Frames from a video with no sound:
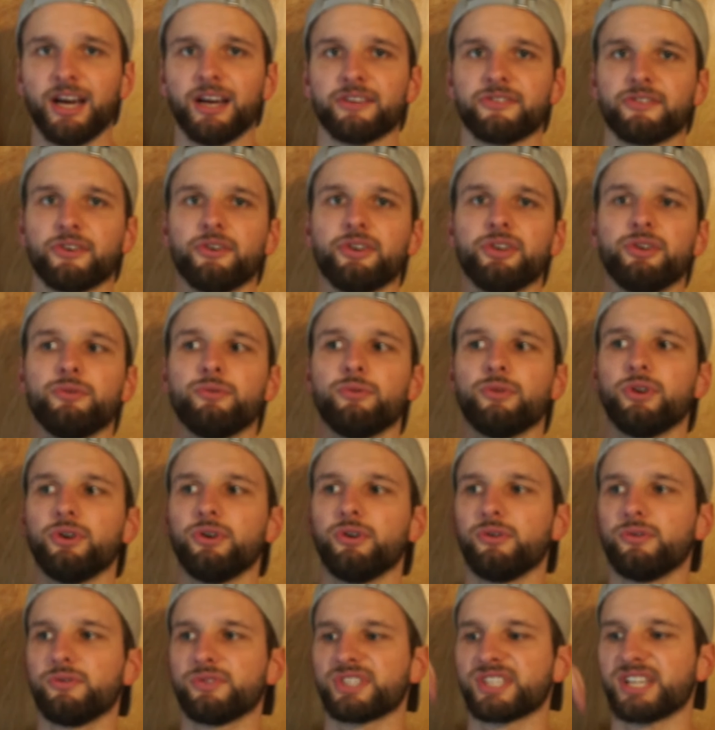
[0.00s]
So you
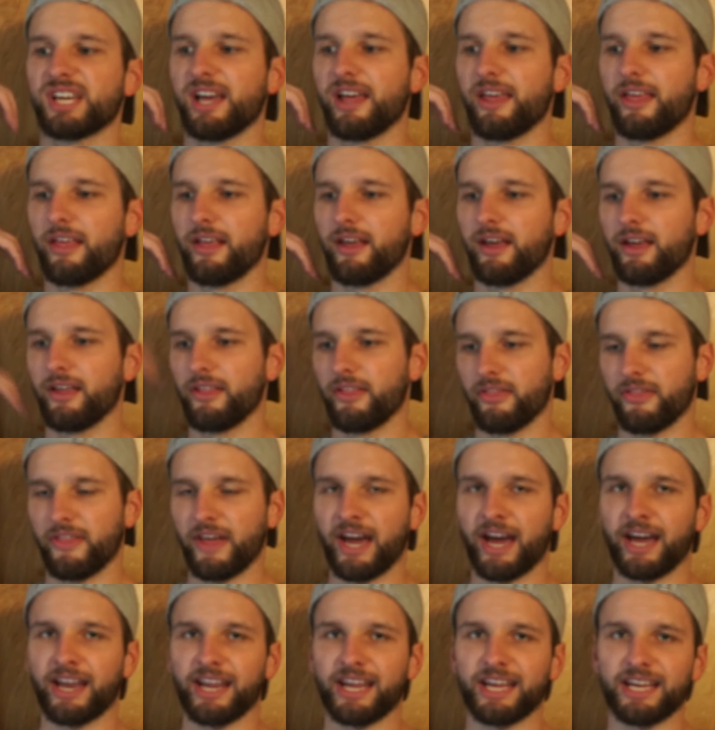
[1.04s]
lose
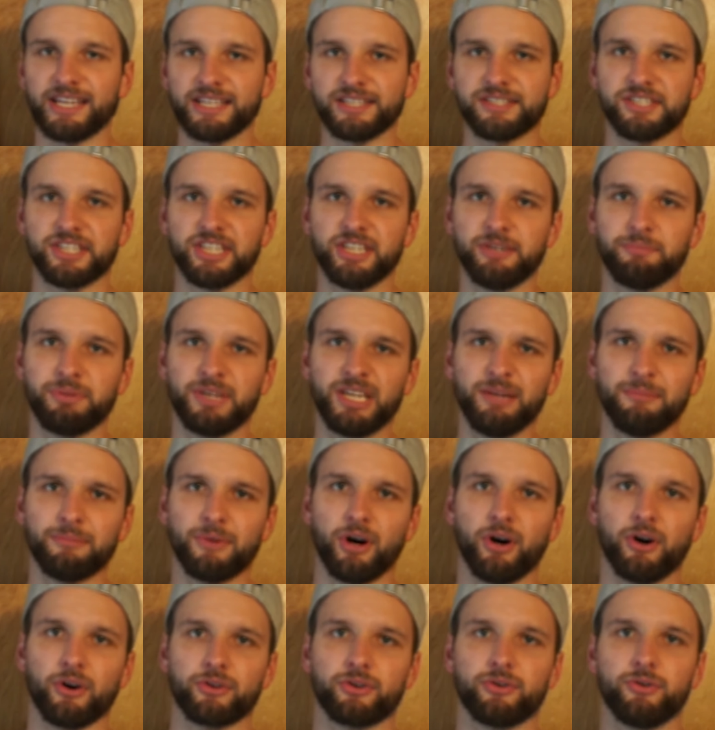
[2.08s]
that ATP
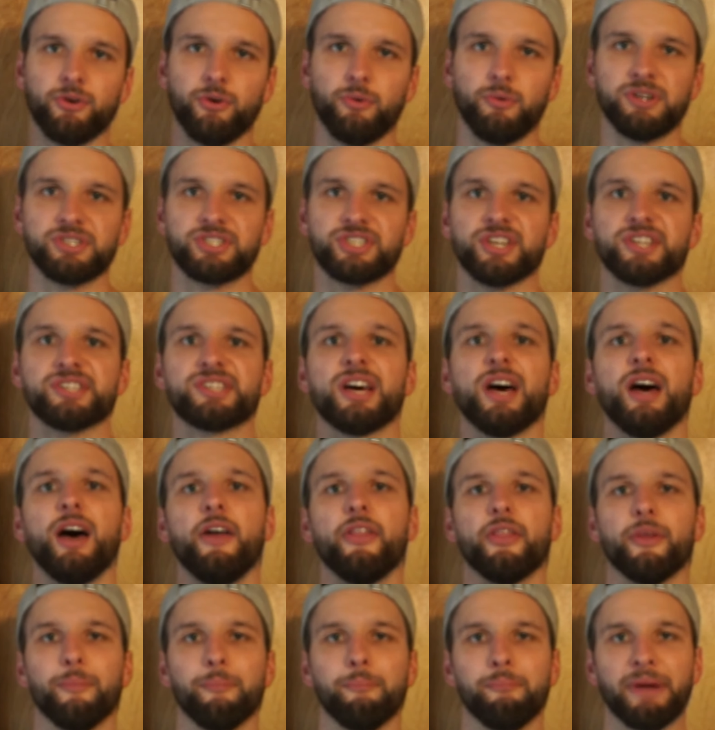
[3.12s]
molecule, which is
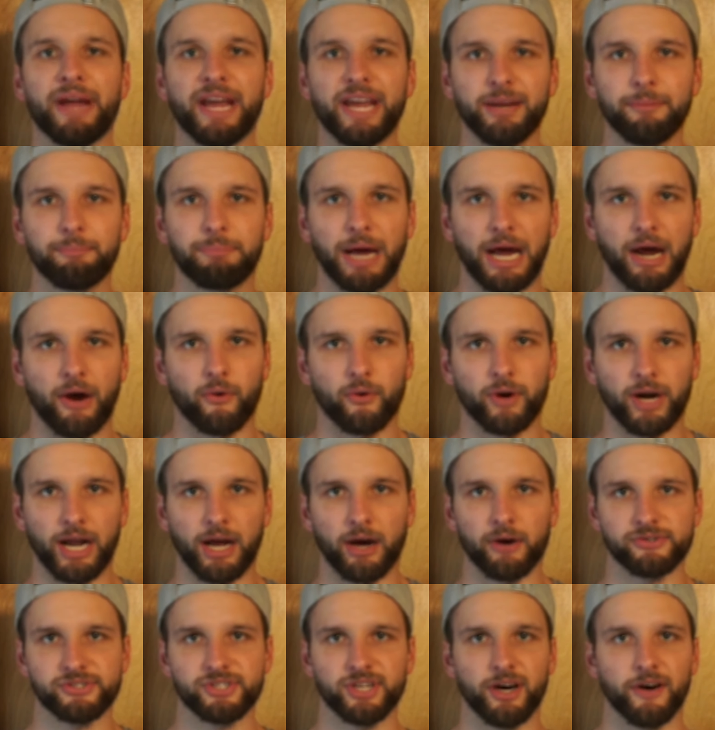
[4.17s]
the main
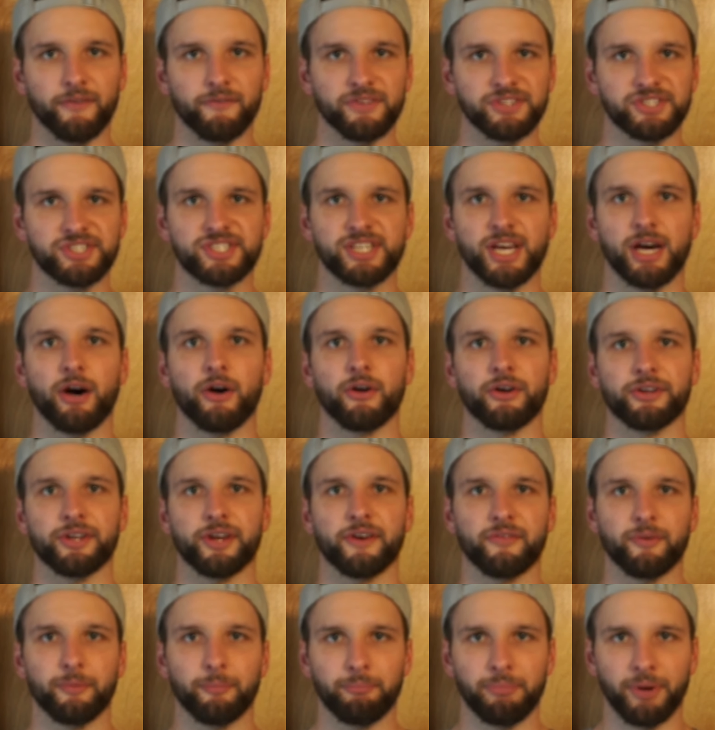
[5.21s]
powerhouse of the cell and
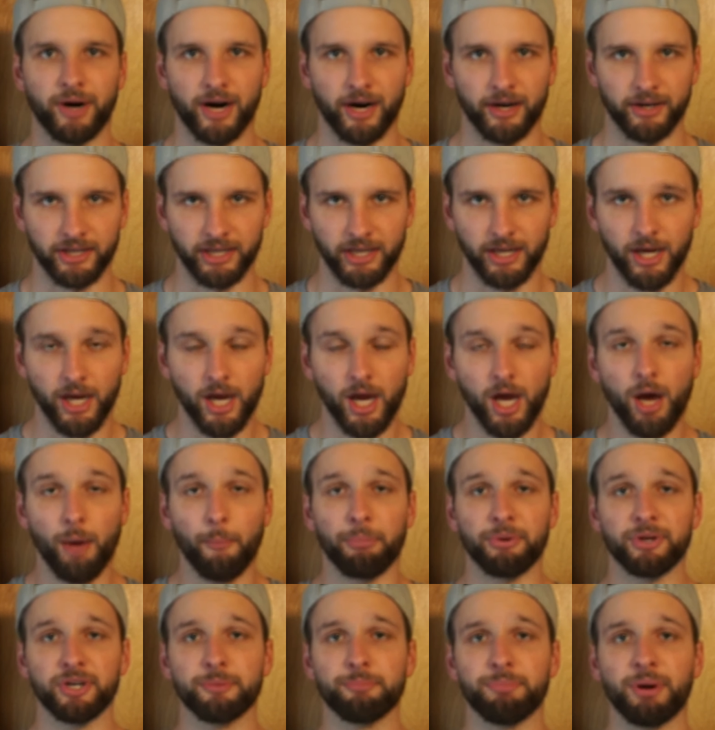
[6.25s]
of the body.
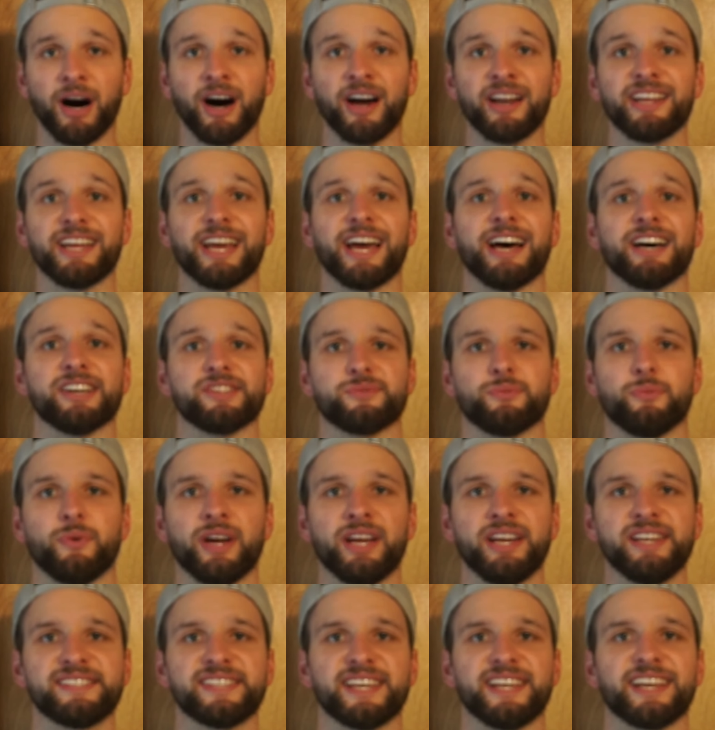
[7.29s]
But your body has
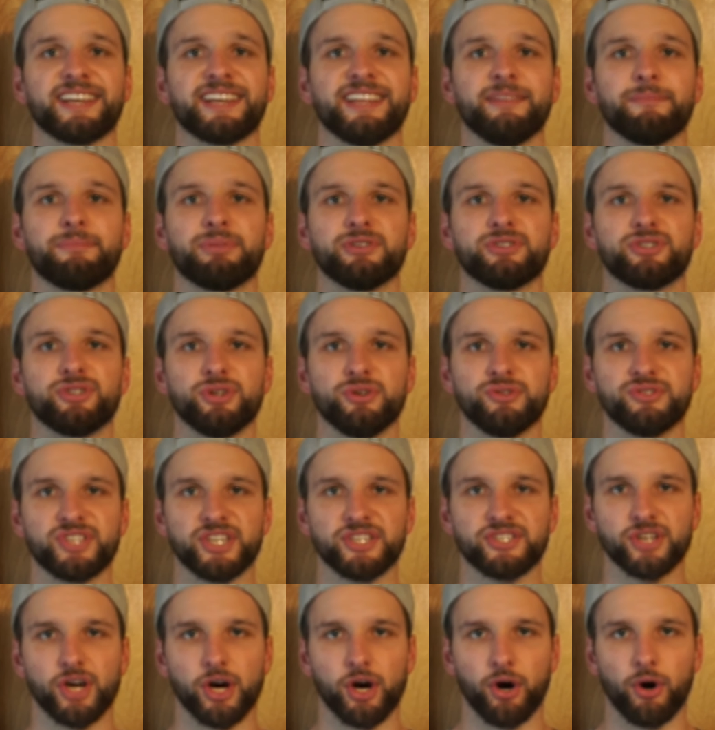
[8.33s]
ways that it can produce
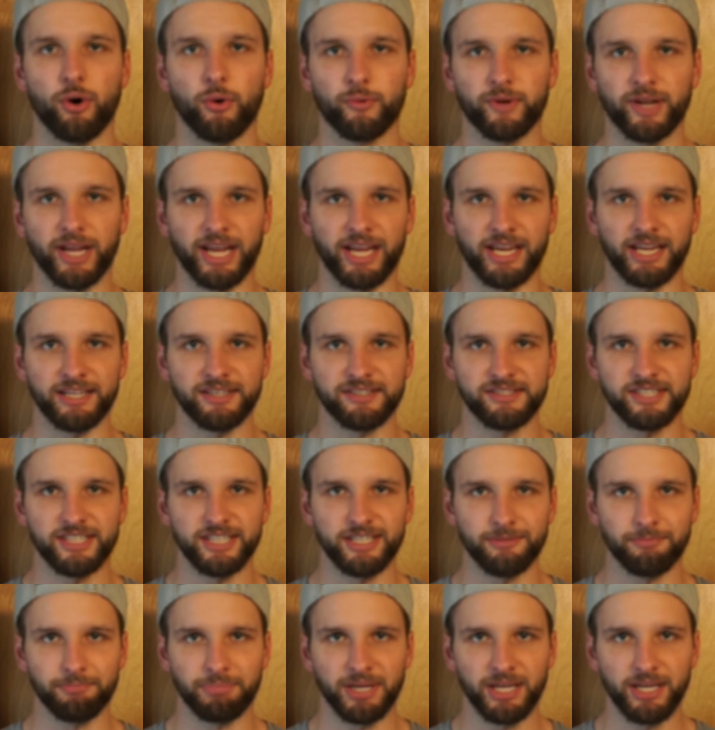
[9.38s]
its own
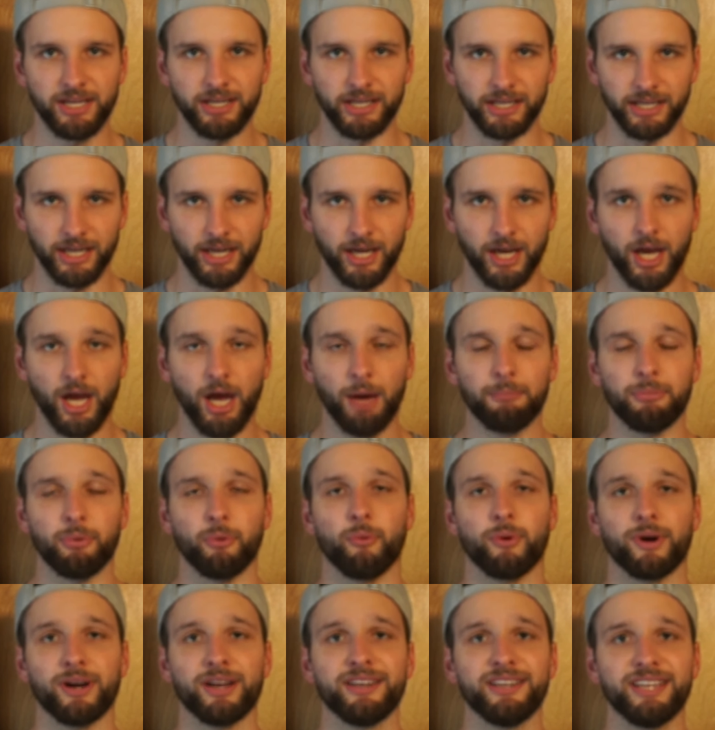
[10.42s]
ATP. But
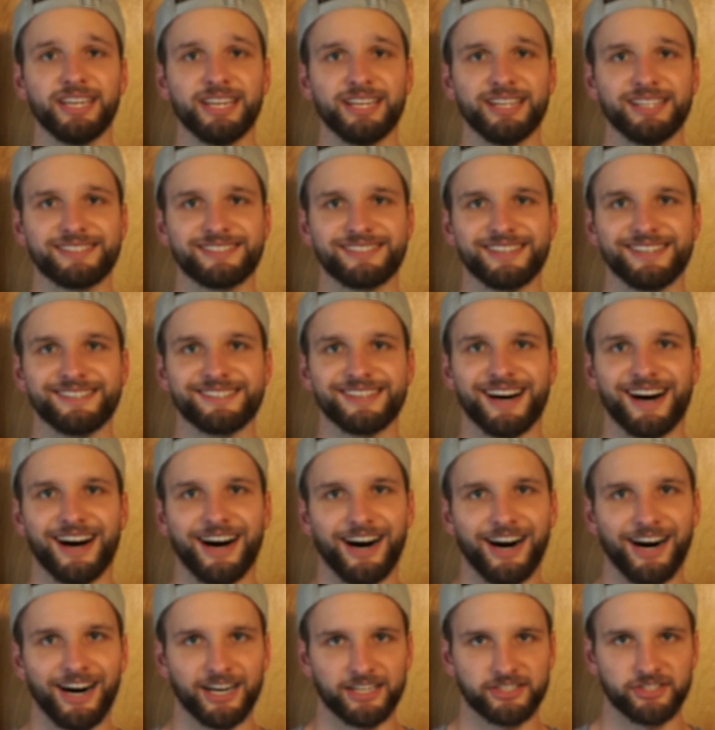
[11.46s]
what it needs is
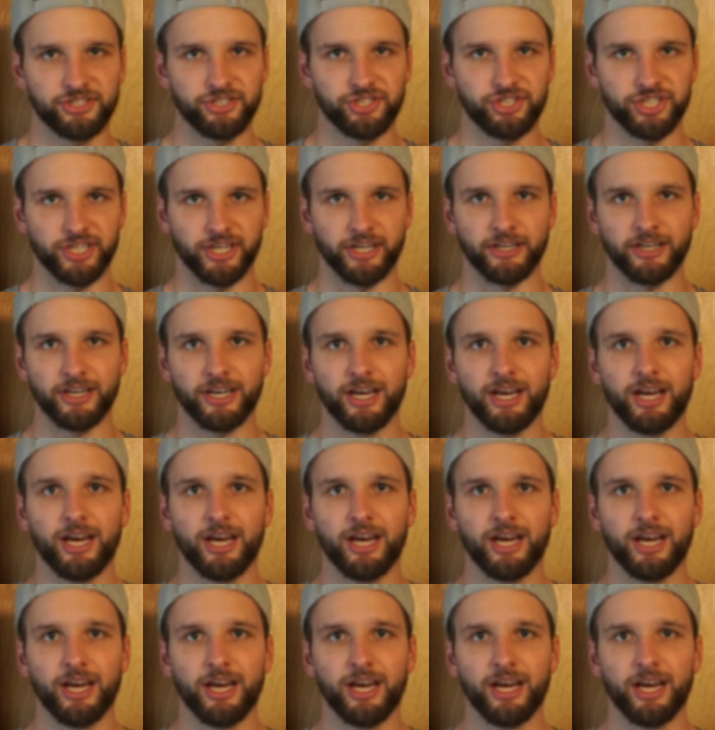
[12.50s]
oxygen.